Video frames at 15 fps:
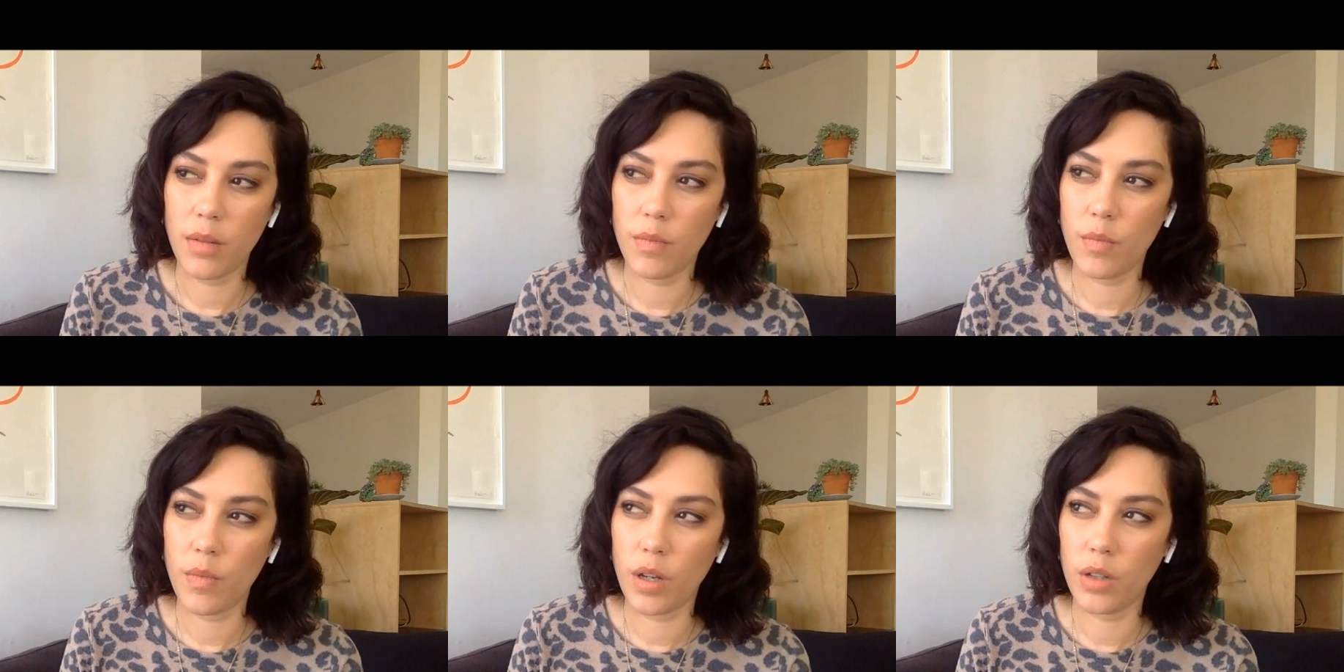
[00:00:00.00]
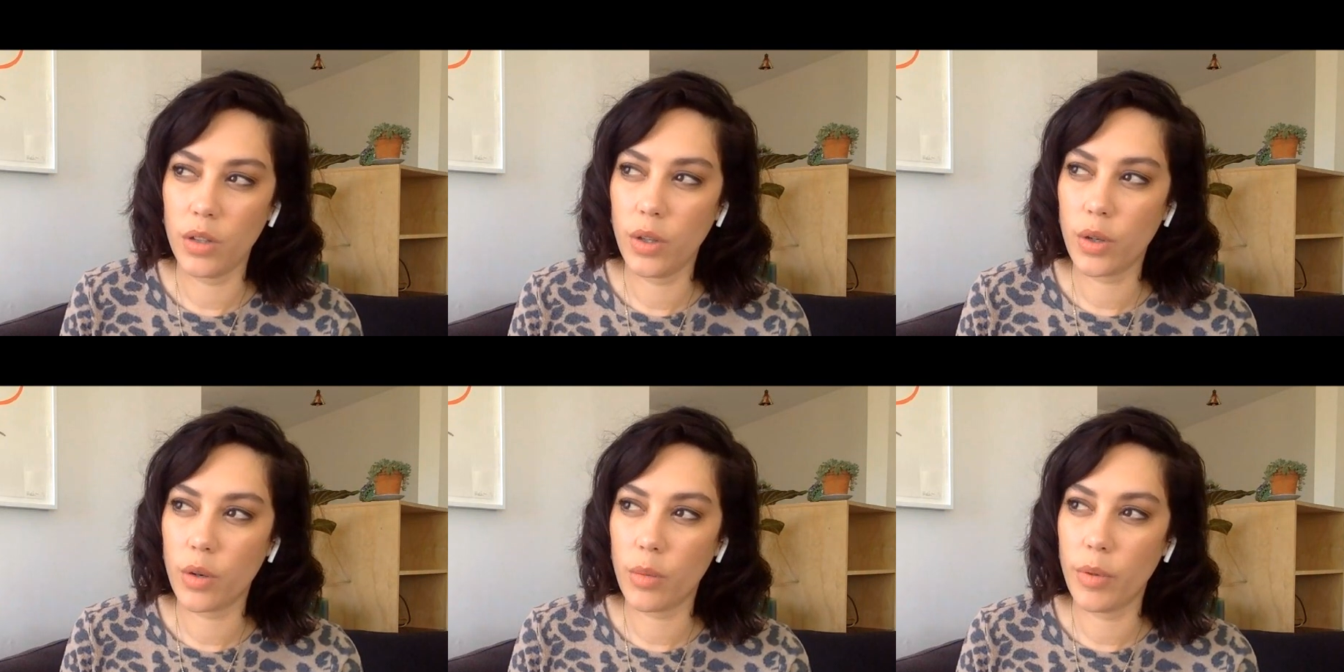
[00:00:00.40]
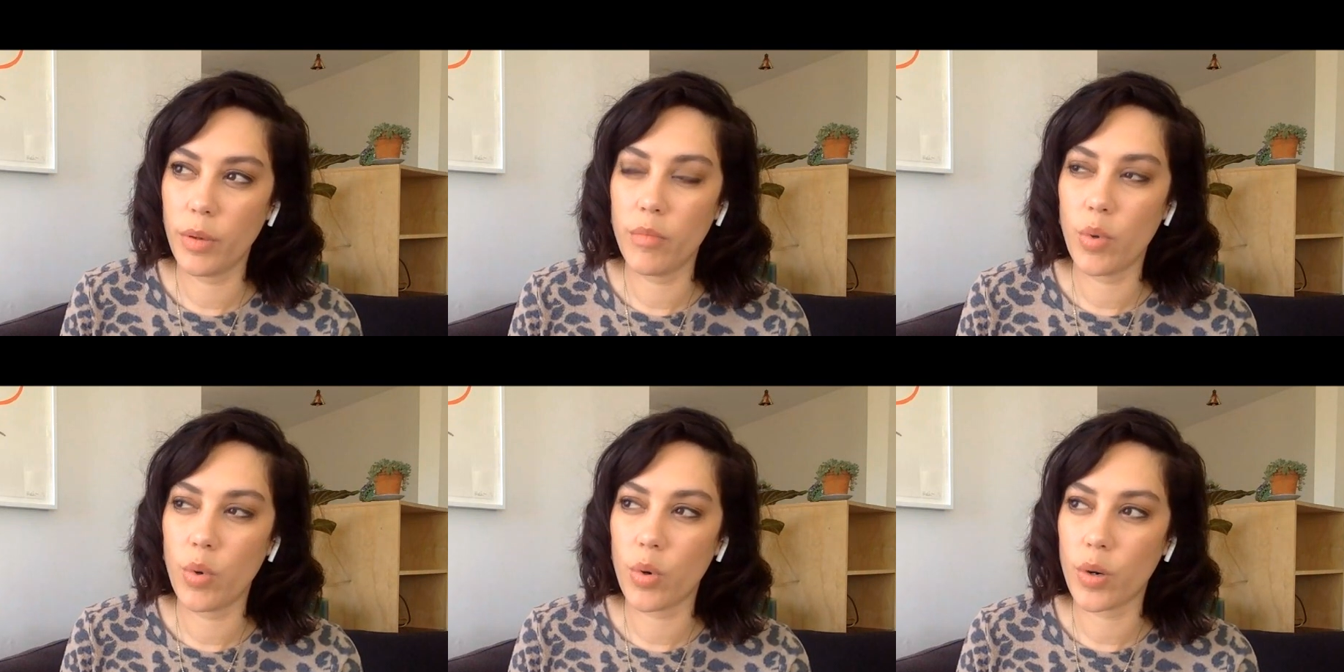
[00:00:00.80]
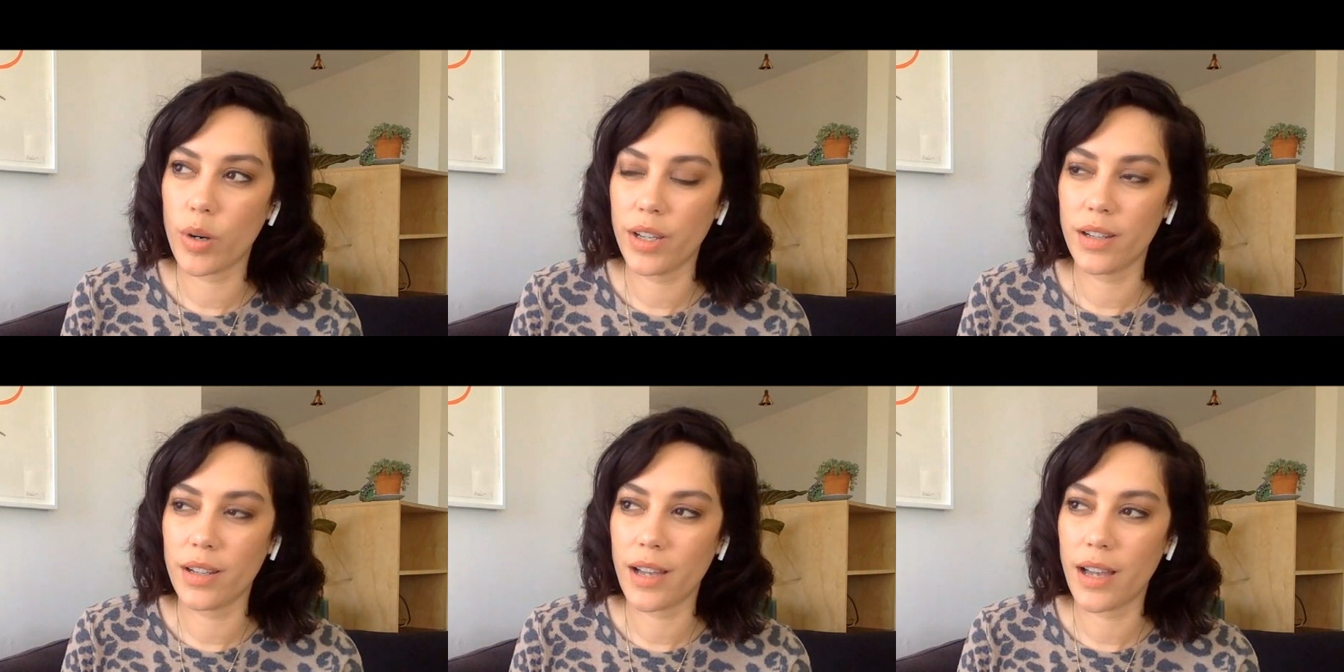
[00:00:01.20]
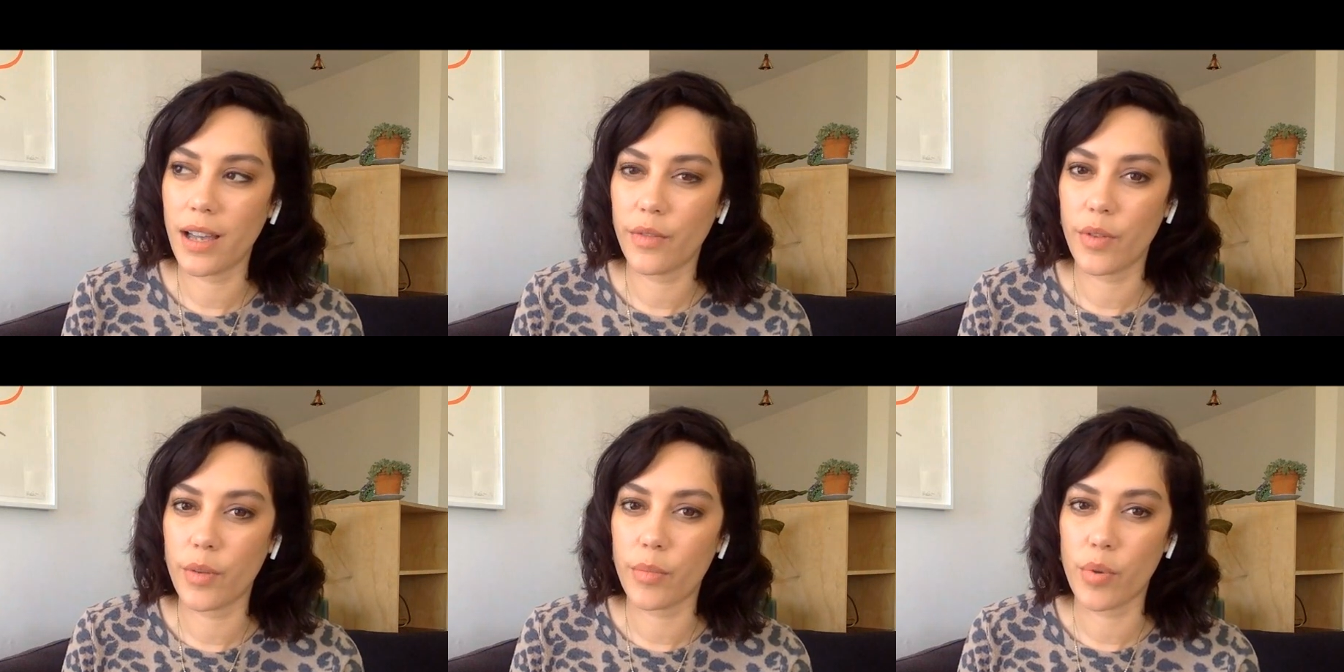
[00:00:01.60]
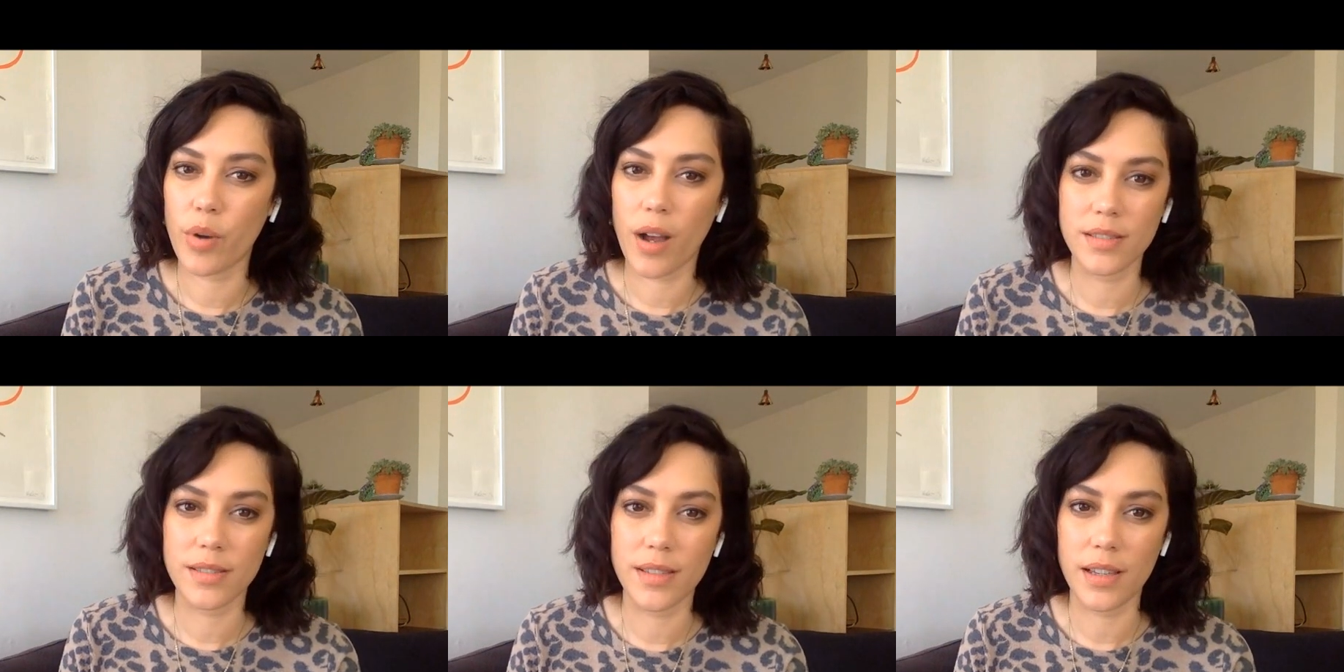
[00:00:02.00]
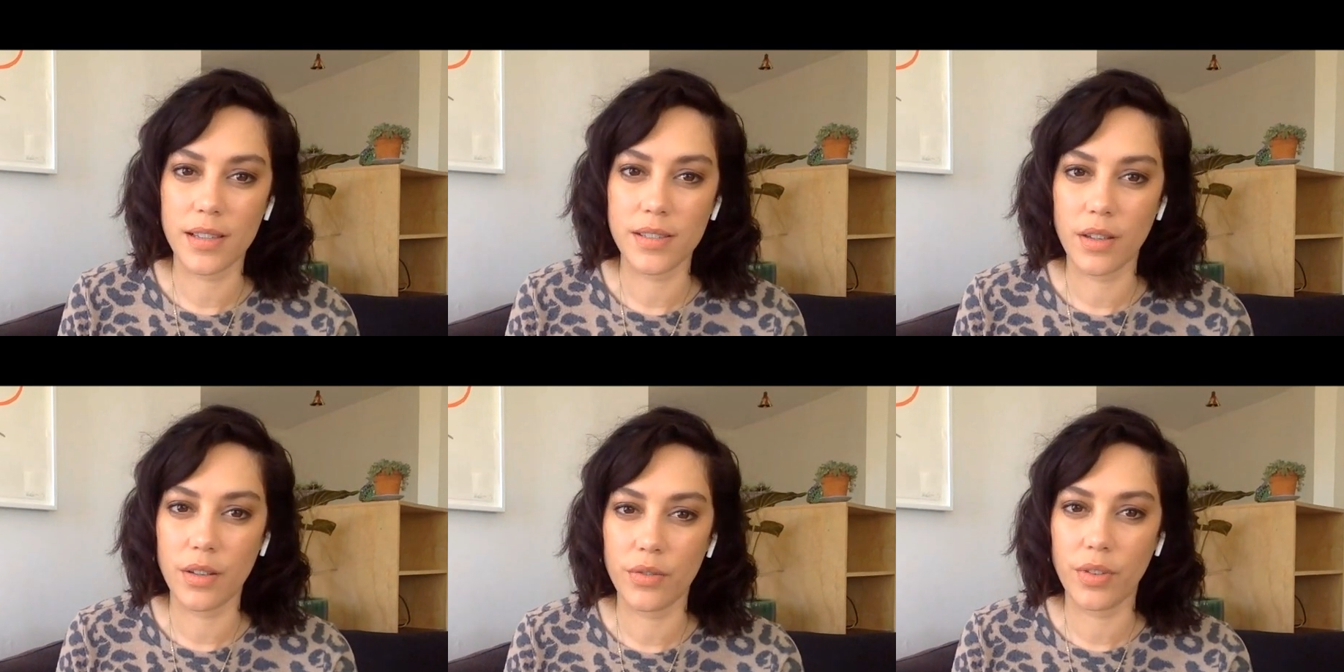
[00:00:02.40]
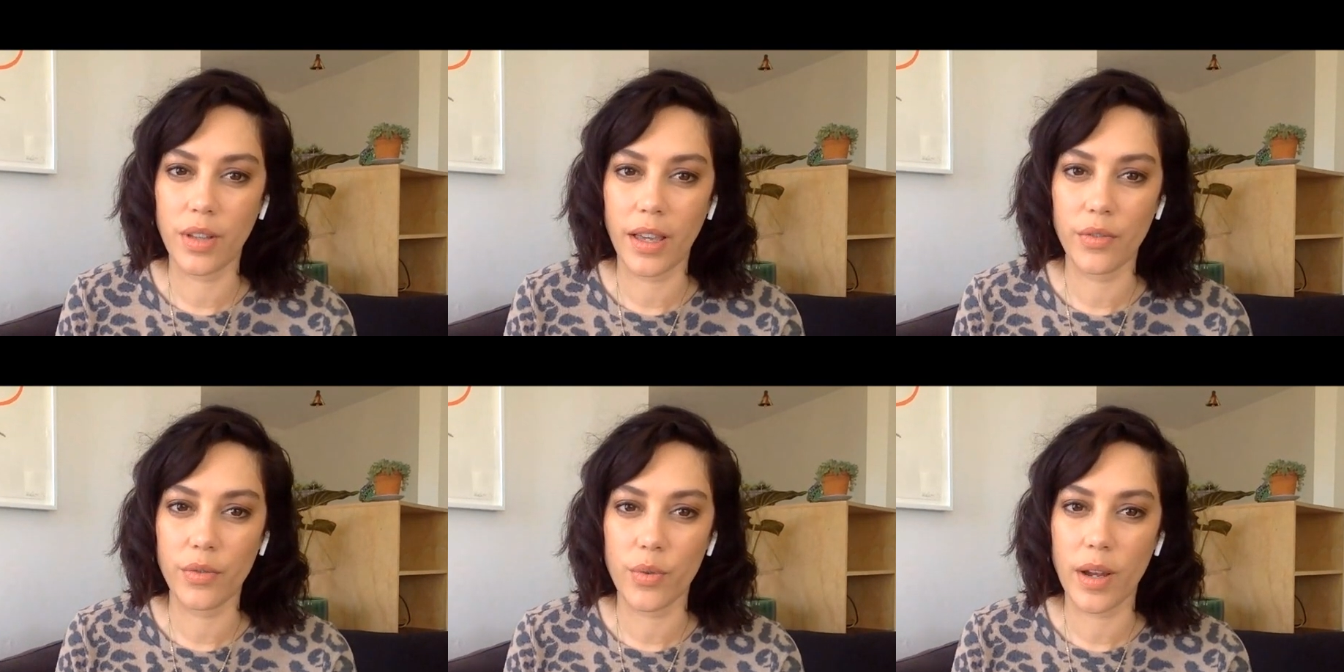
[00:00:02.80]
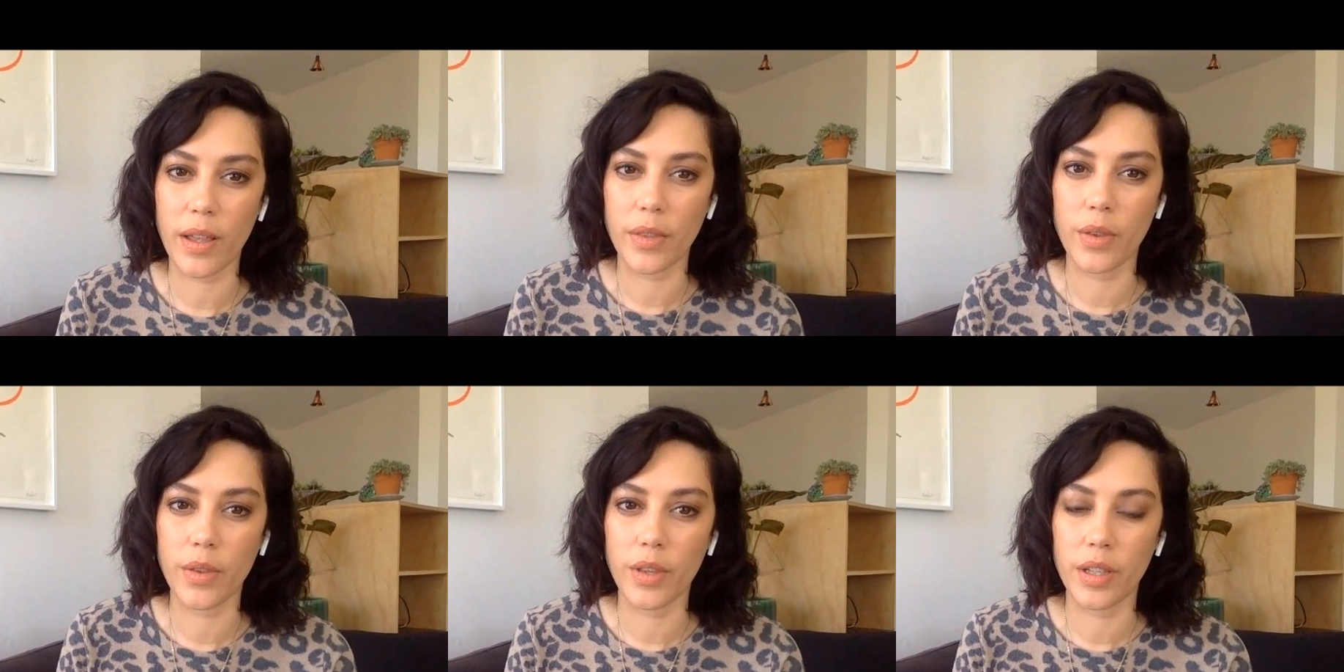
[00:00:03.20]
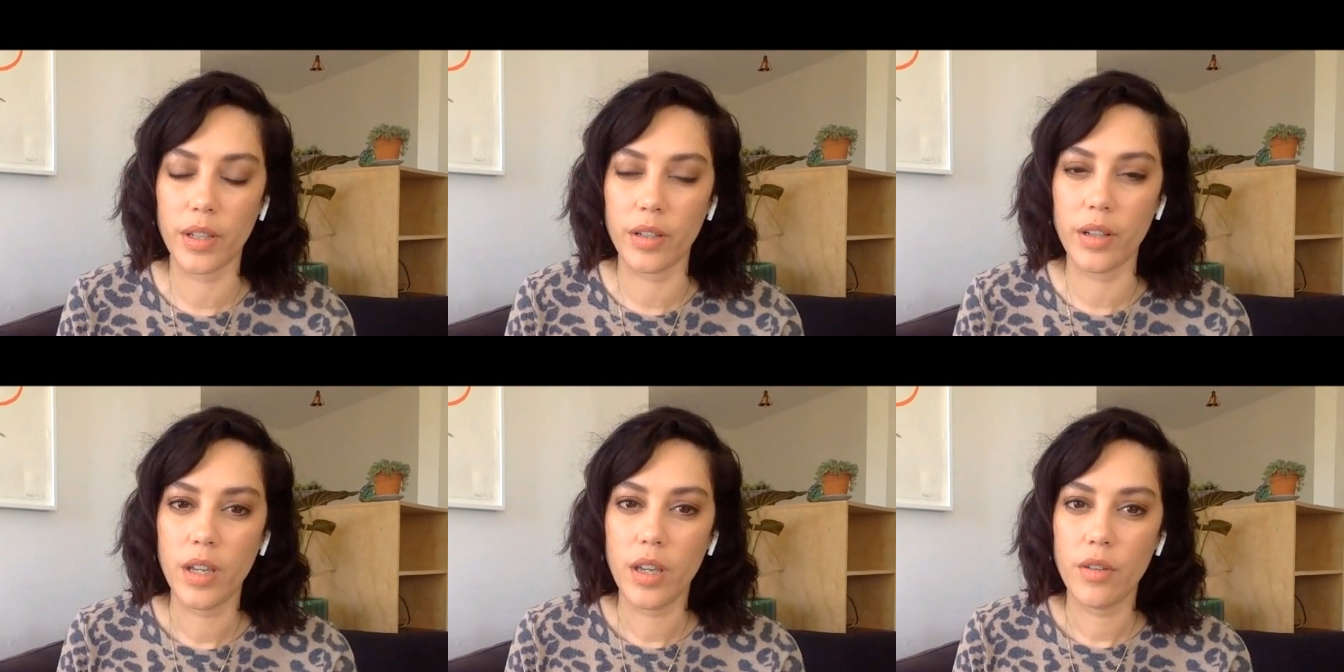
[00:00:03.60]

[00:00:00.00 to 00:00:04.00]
a little bit more in kind of the process of life rather than